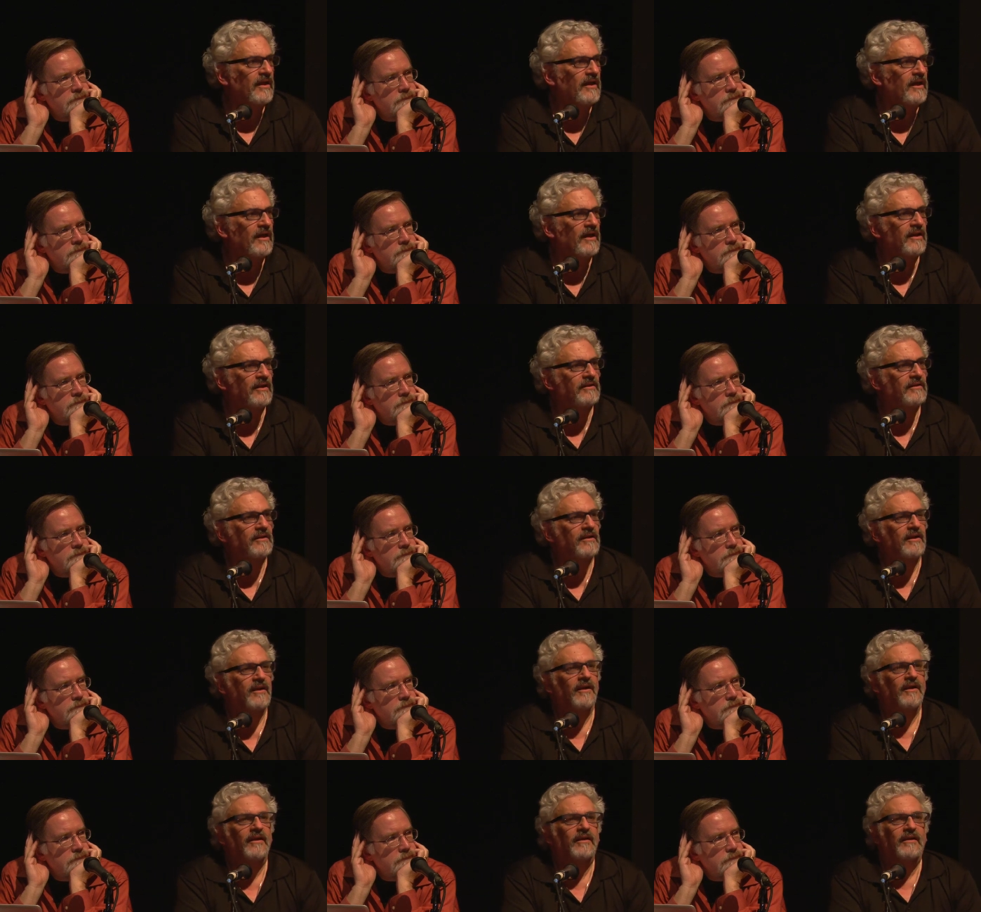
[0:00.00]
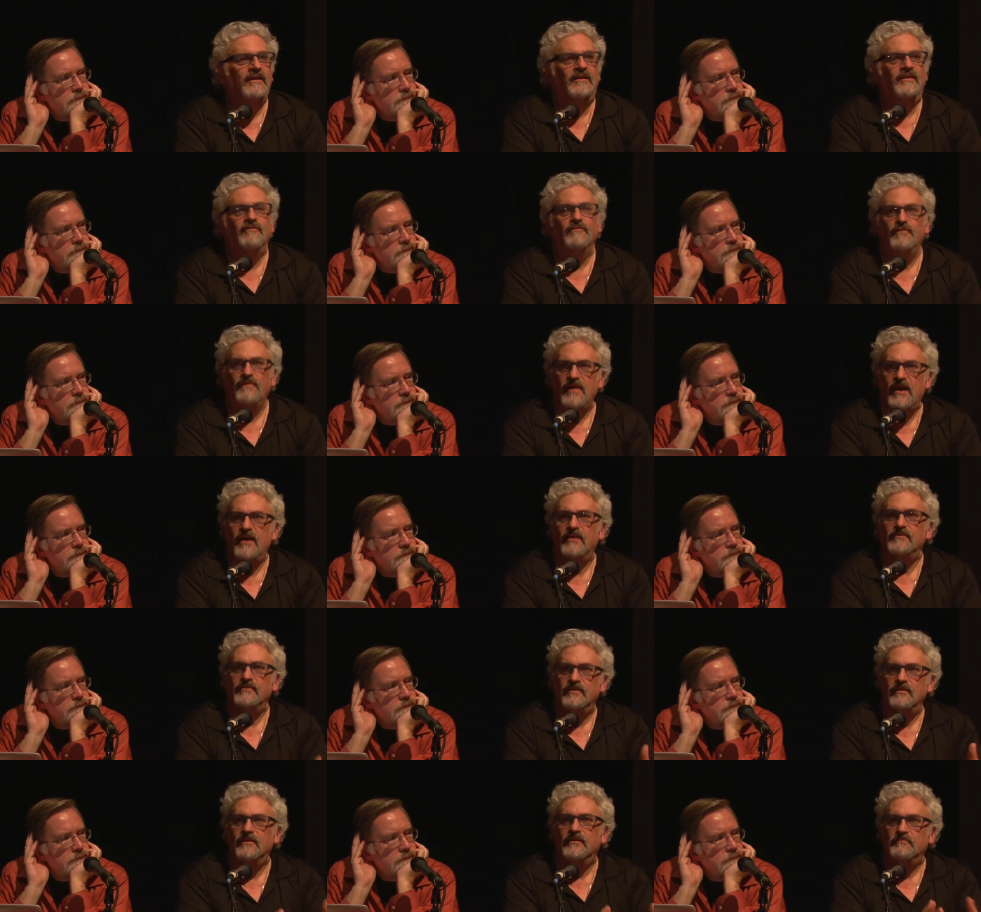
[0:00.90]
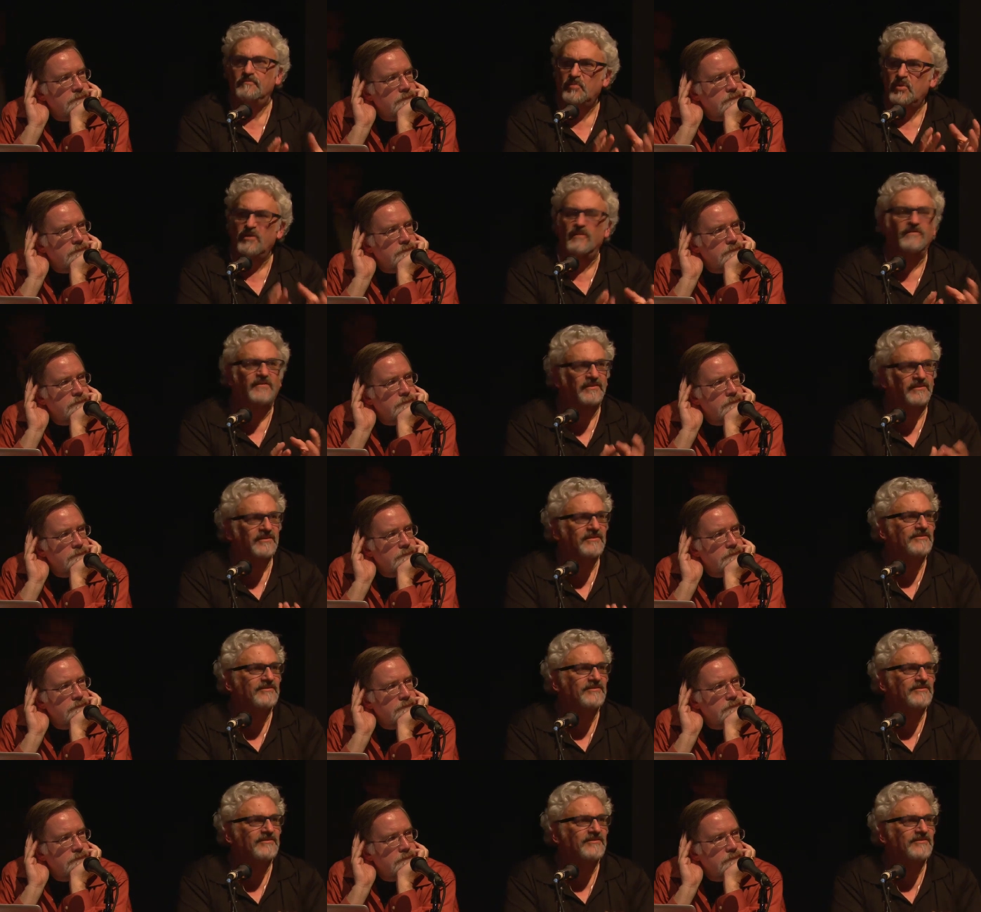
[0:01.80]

Speaker 1: And in fact, in a perfect